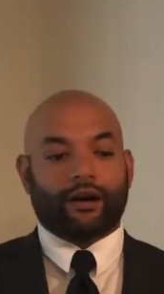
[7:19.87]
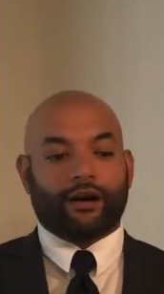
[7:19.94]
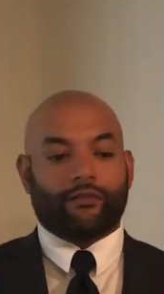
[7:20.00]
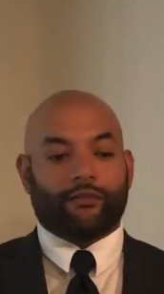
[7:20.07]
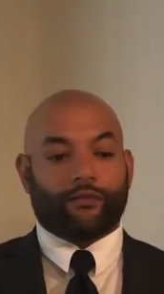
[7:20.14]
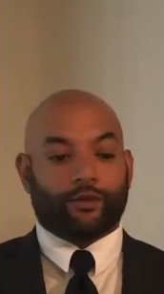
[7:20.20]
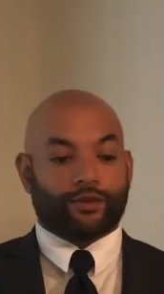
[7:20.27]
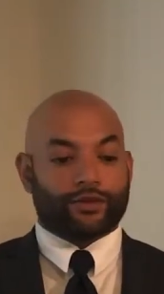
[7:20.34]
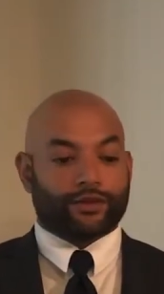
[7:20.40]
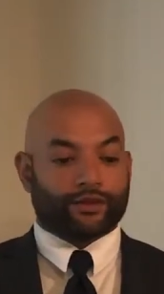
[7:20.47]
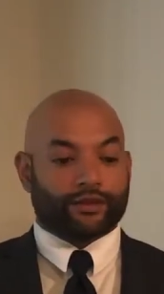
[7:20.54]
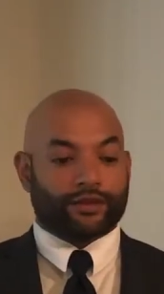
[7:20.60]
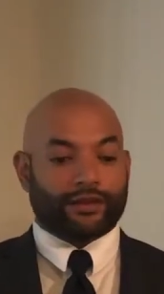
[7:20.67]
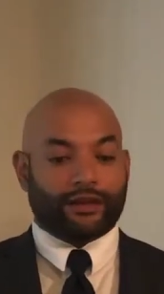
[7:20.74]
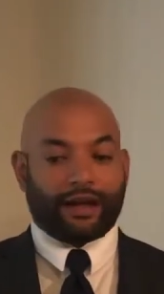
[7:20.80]

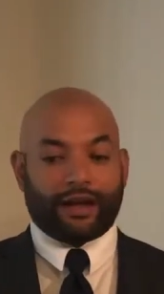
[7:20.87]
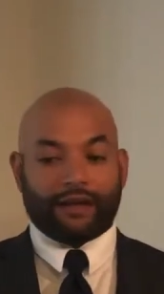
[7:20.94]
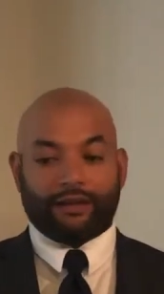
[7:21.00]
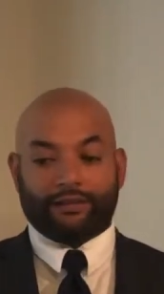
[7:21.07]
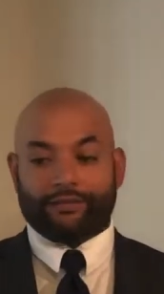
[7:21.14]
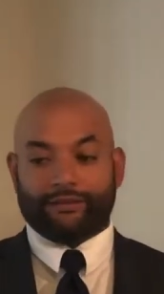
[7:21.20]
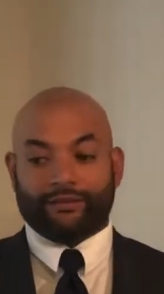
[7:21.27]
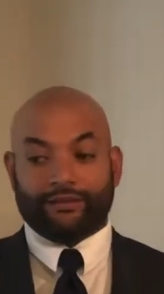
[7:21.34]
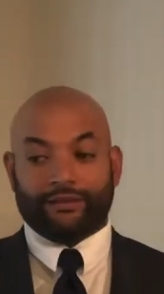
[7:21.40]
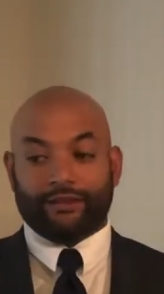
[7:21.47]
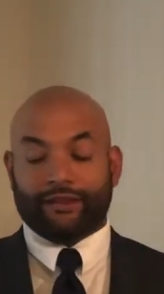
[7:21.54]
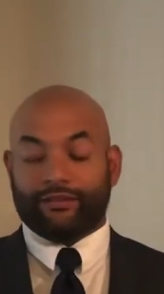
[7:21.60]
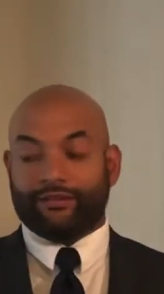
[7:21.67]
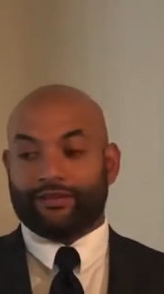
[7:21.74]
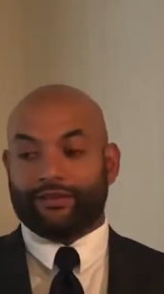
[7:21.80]
Unfortunately, I
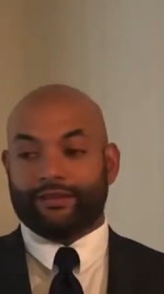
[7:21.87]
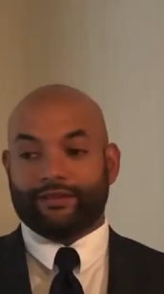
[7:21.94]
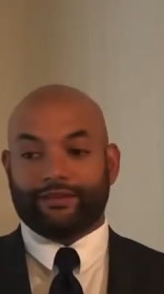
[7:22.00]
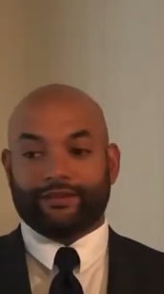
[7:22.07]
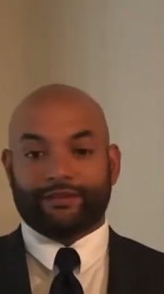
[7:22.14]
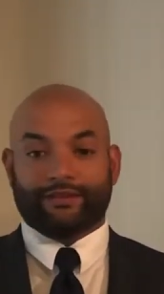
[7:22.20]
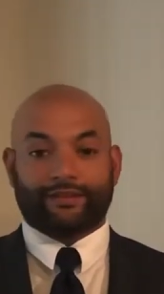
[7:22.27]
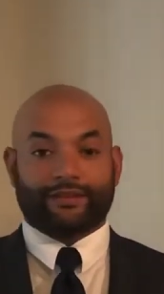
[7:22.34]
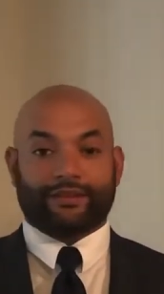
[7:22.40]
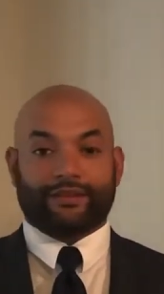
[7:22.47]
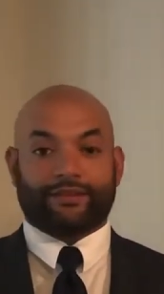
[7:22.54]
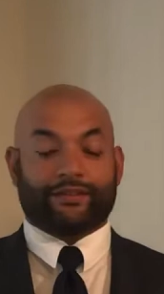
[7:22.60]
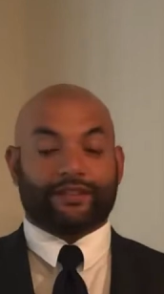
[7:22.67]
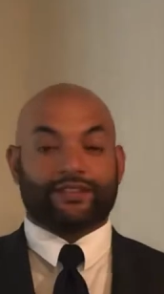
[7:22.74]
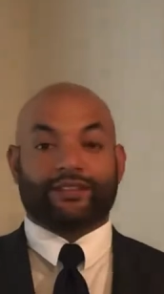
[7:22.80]
lived in
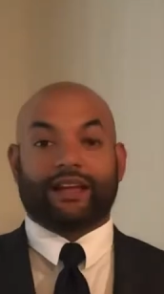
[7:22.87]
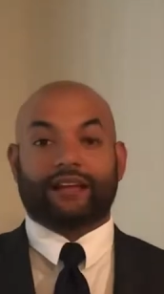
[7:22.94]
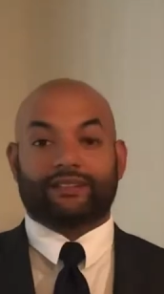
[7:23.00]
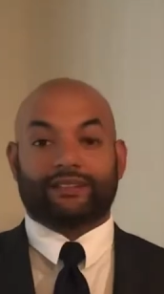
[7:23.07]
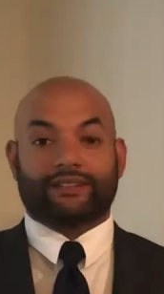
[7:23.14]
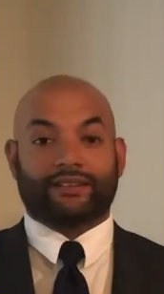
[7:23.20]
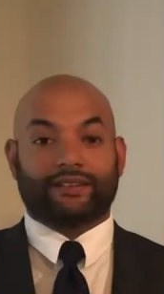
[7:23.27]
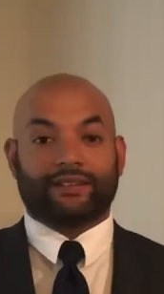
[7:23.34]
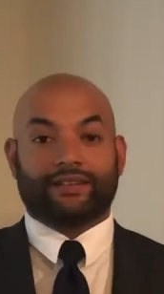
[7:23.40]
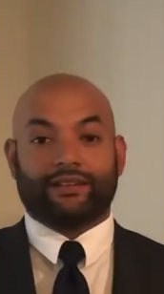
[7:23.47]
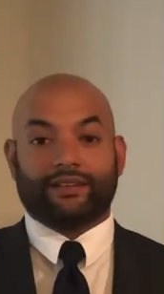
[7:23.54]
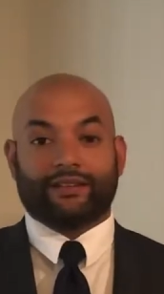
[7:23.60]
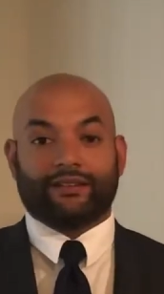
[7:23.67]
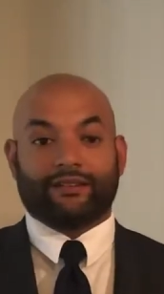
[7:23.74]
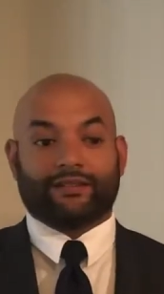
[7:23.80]
different states
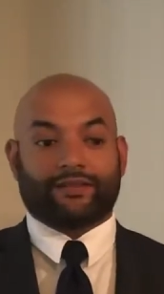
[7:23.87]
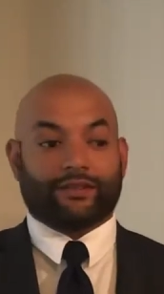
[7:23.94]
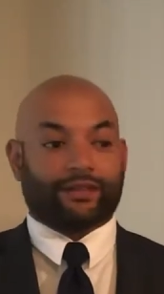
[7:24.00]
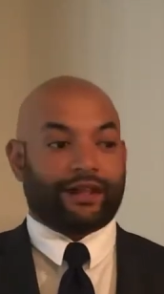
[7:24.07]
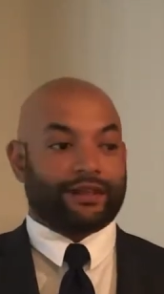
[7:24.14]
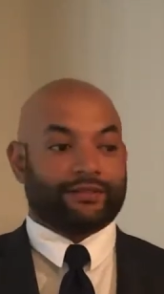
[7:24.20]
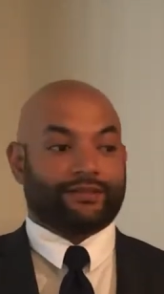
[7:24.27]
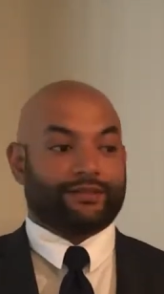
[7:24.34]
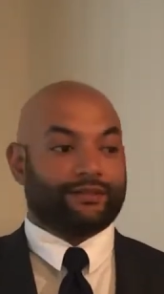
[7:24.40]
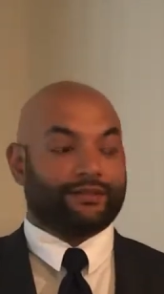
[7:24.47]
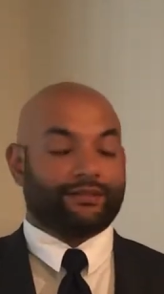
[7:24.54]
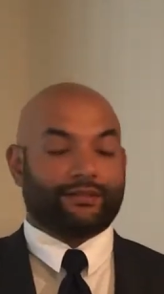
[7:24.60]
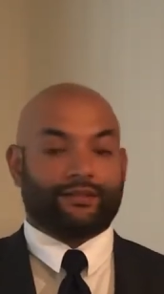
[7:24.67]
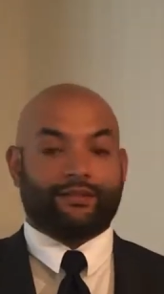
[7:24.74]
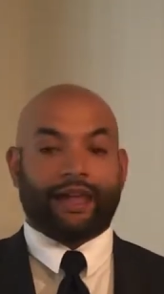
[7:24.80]
for the last
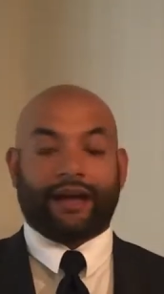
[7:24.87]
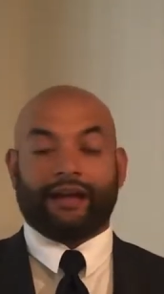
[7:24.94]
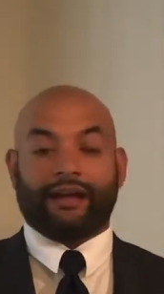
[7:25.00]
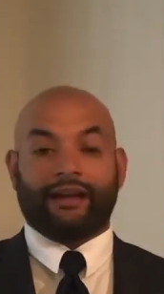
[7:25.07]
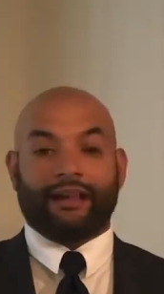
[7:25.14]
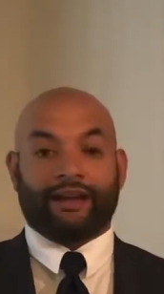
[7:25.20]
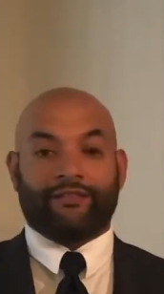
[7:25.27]
decade.